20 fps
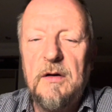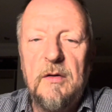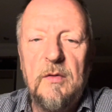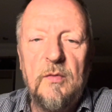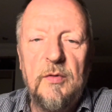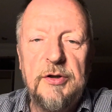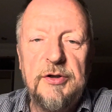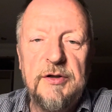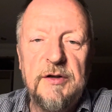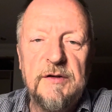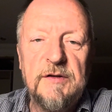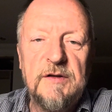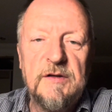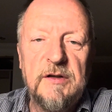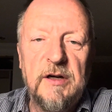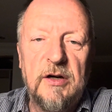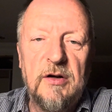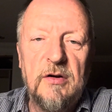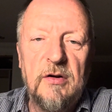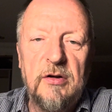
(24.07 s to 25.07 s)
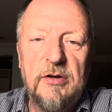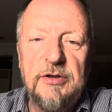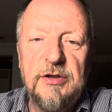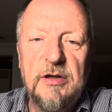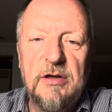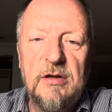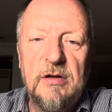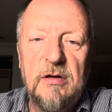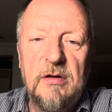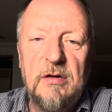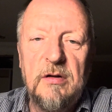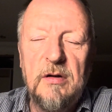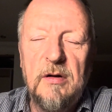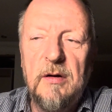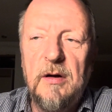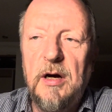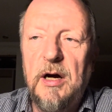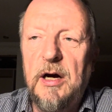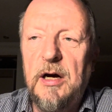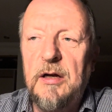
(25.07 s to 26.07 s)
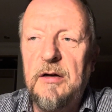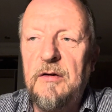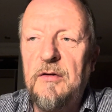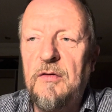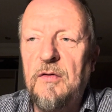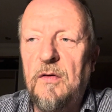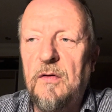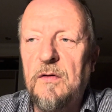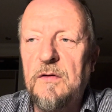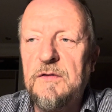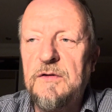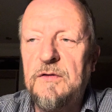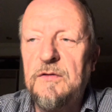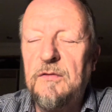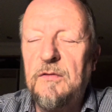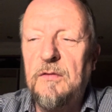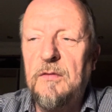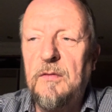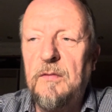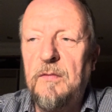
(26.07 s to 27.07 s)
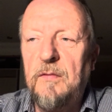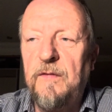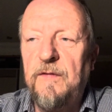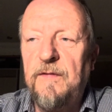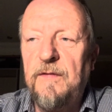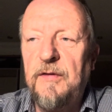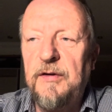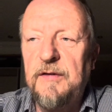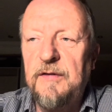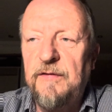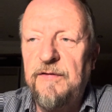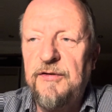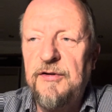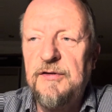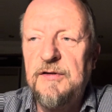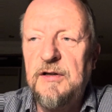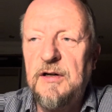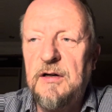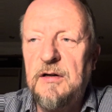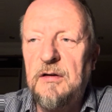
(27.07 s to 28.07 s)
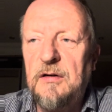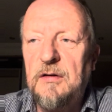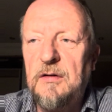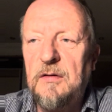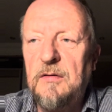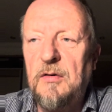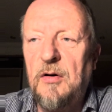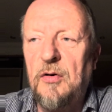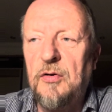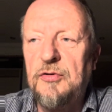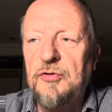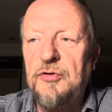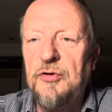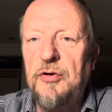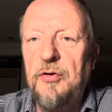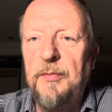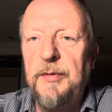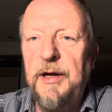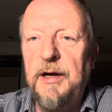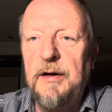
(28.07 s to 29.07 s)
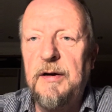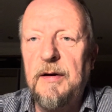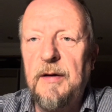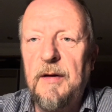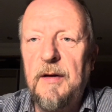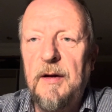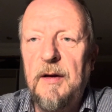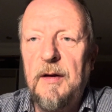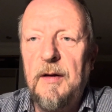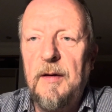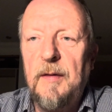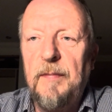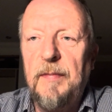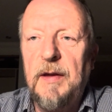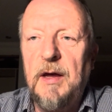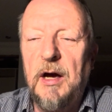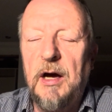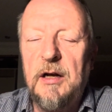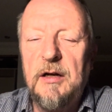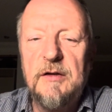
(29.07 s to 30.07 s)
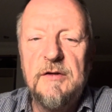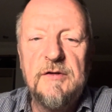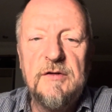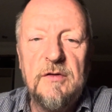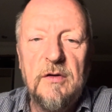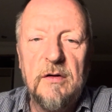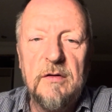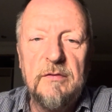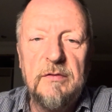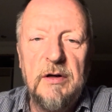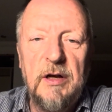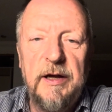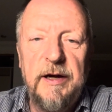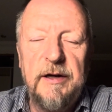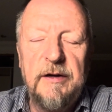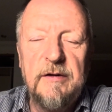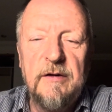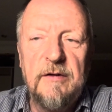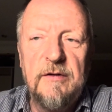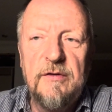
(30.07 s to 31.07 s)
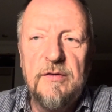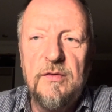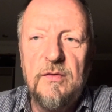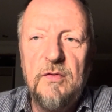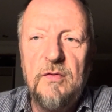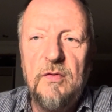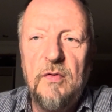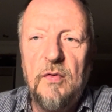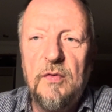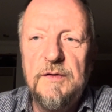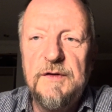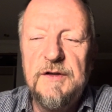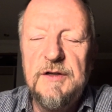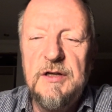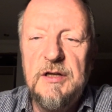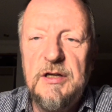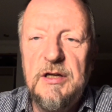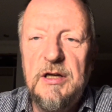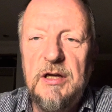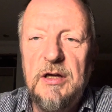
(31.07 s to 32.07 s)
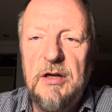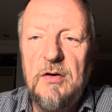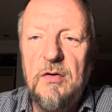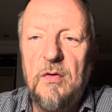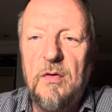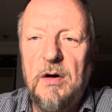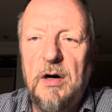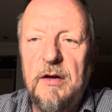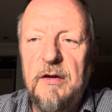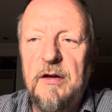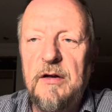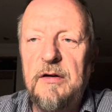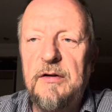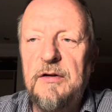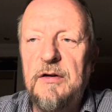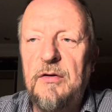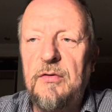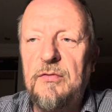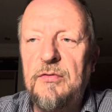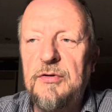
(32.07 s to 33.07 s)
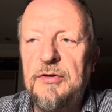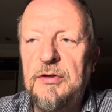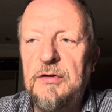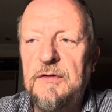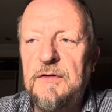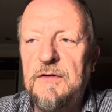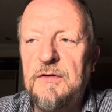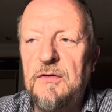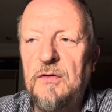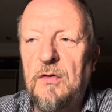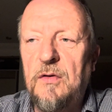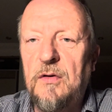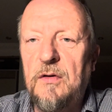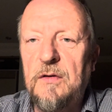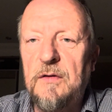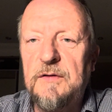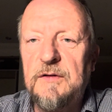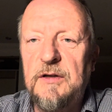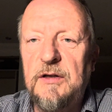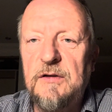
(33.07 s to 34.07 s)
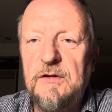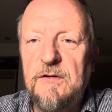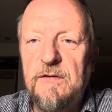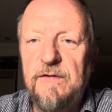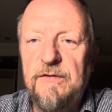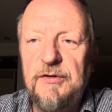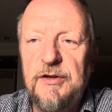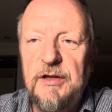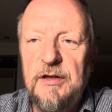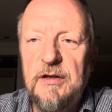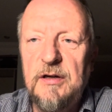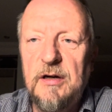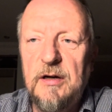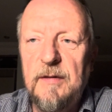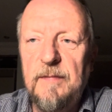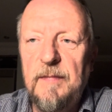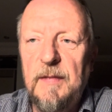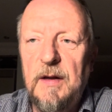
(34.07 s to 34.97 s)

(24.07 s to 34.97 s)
which is psychological and also physical, autonomic, and it's not related to OCD or other delusions or schizophrenia.